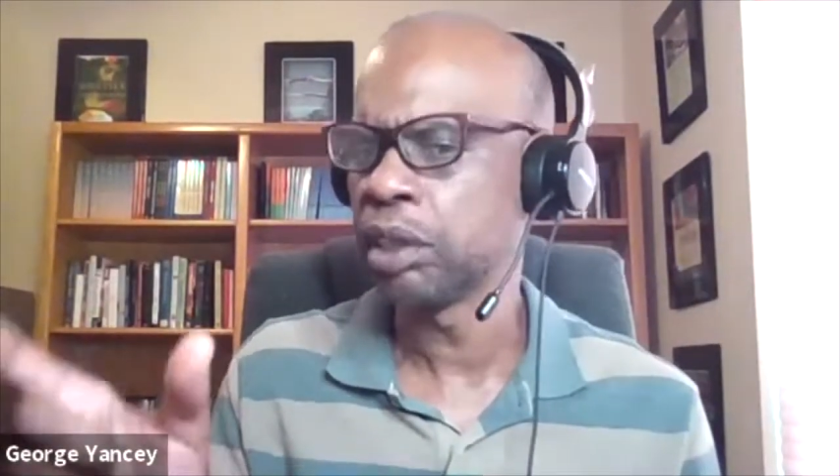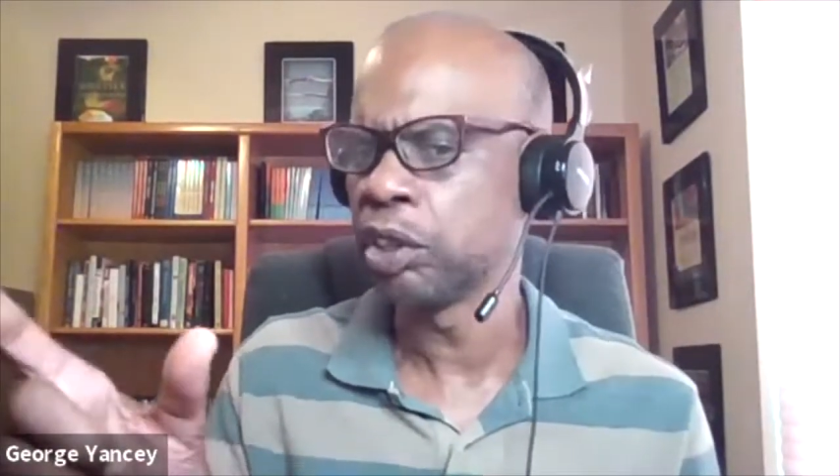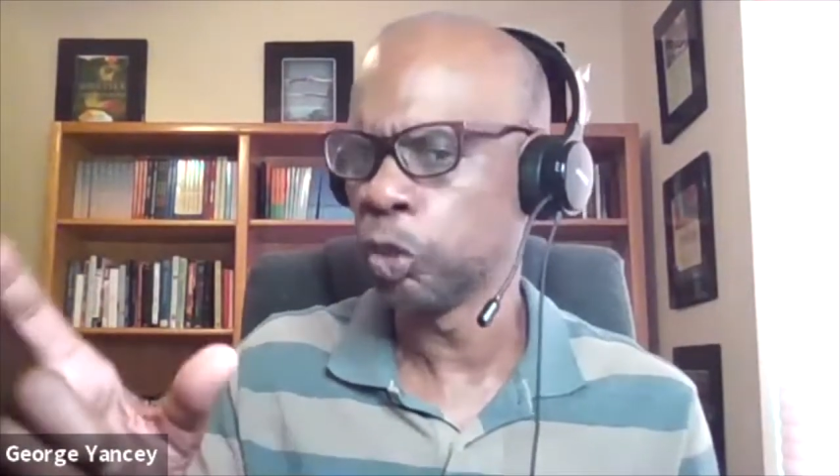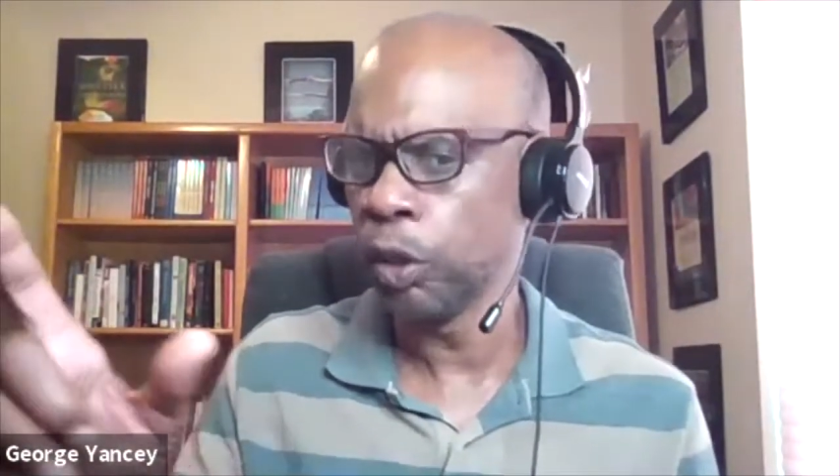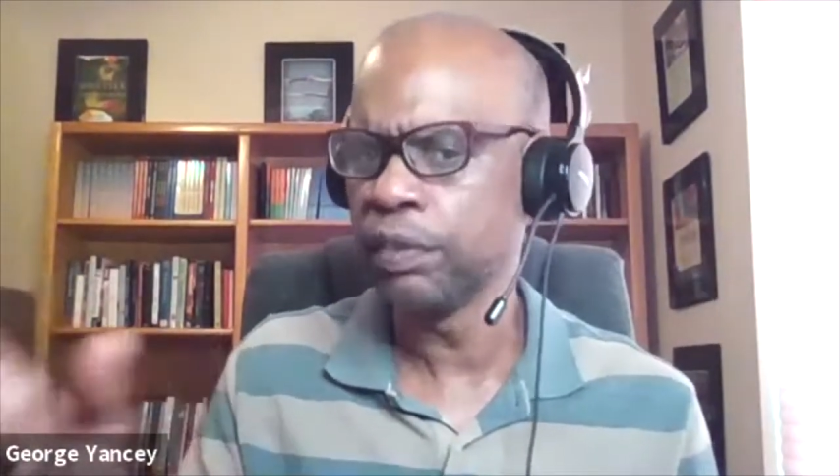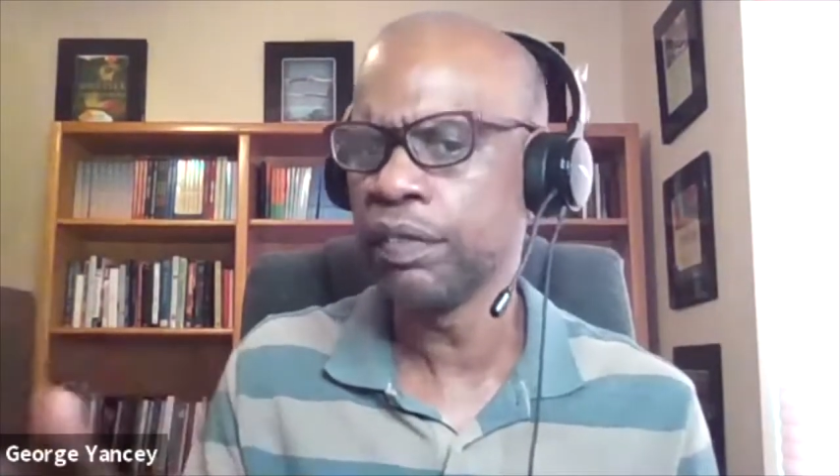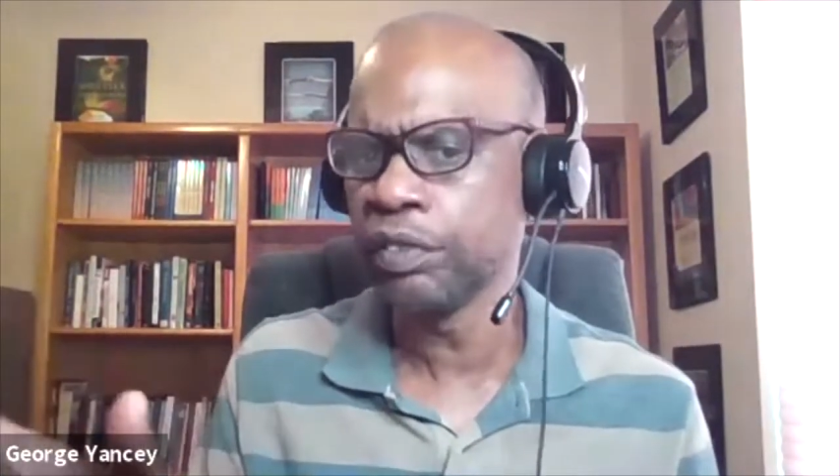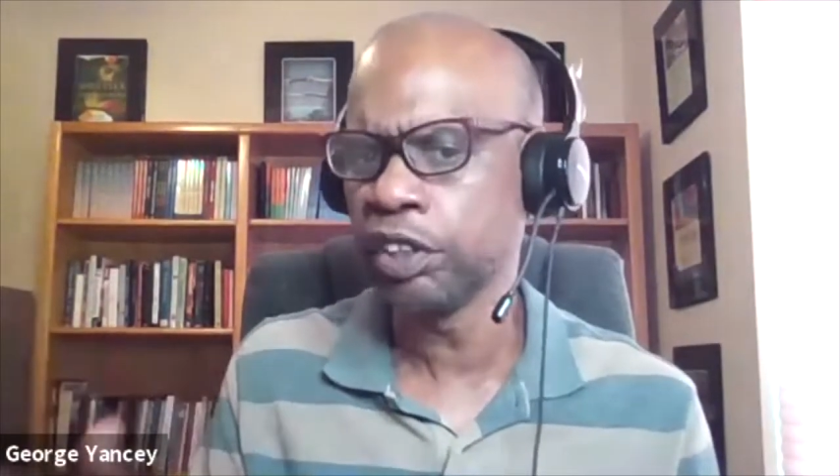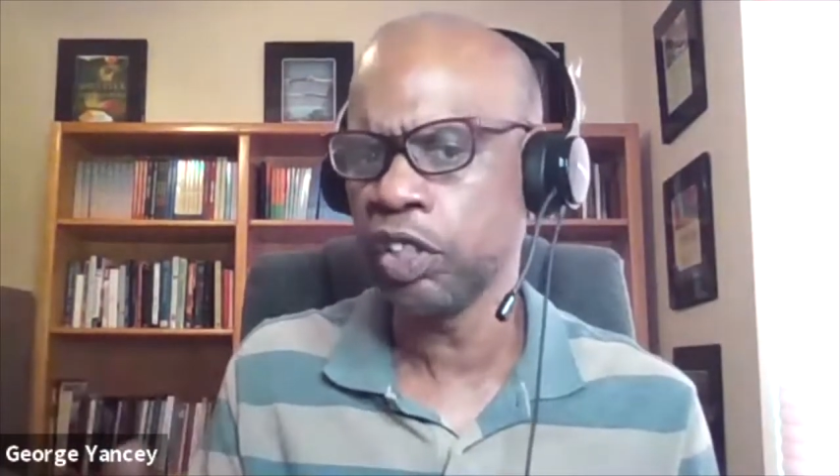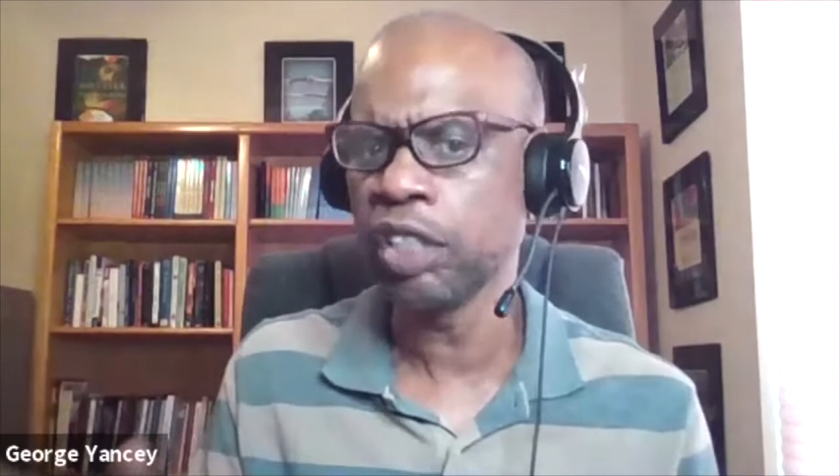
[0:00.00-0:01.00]
is a derivative
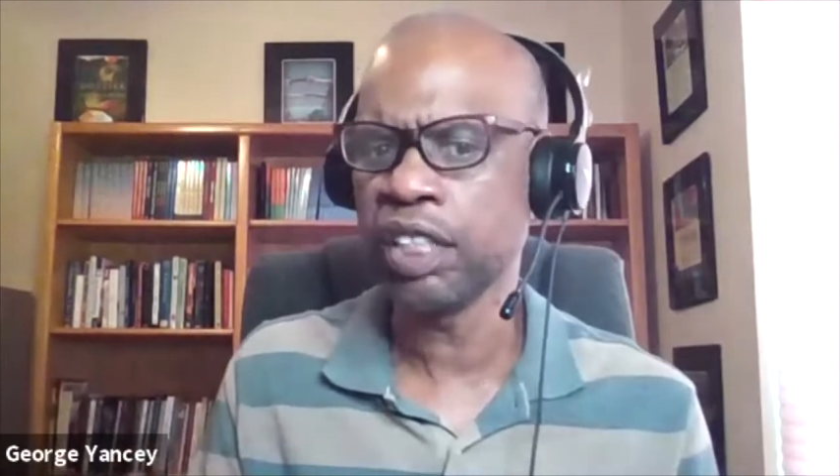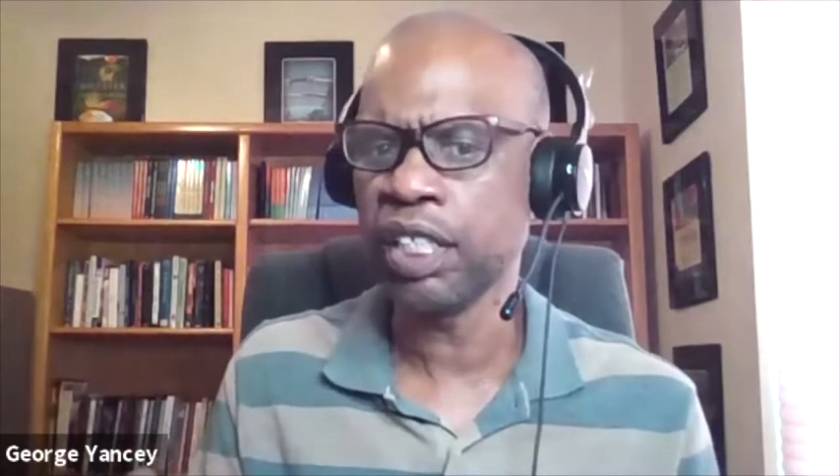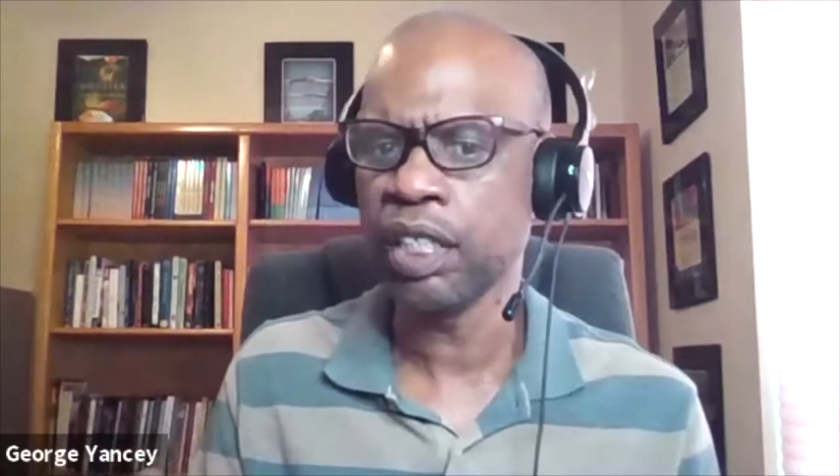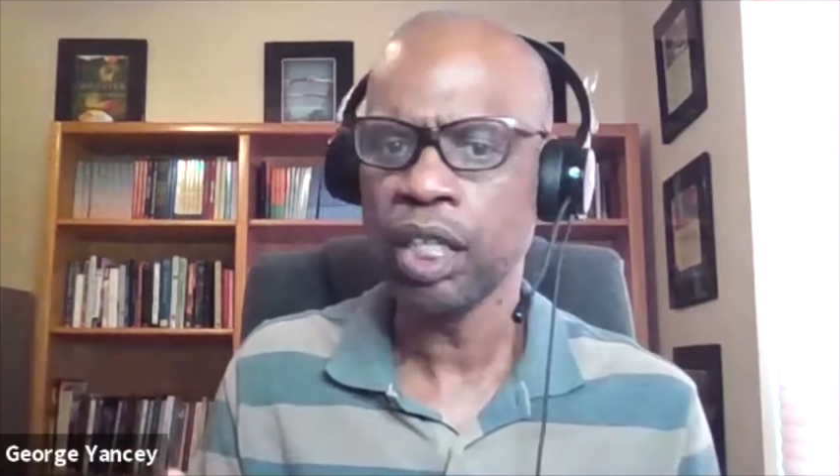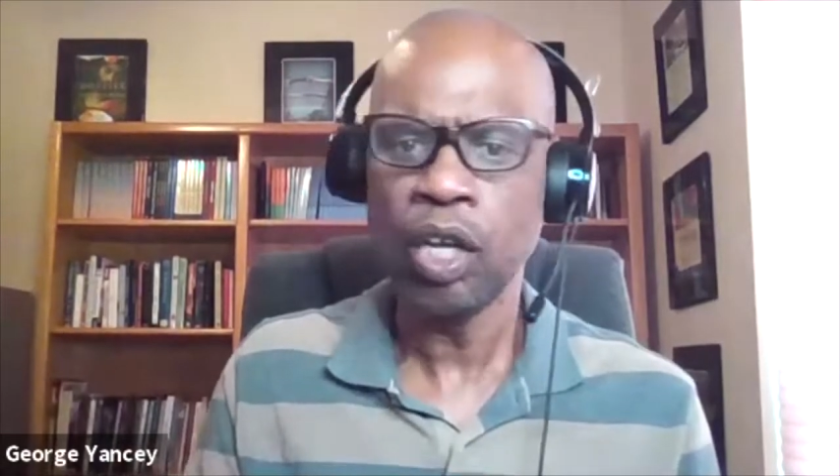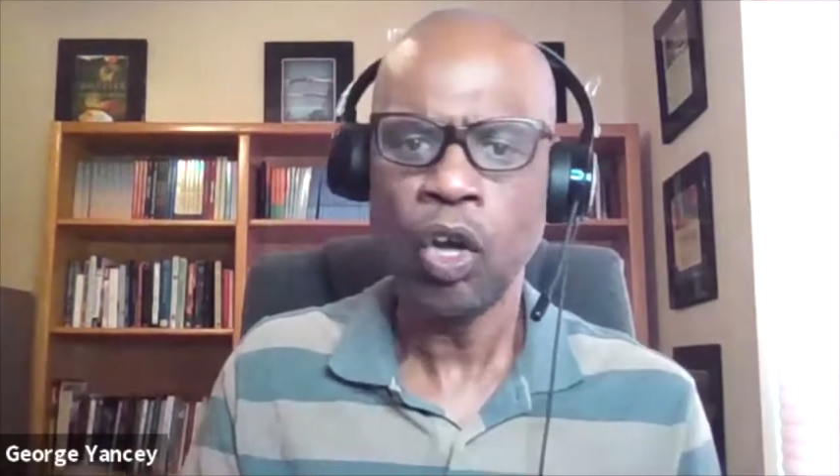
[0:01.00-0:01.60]
of CRT,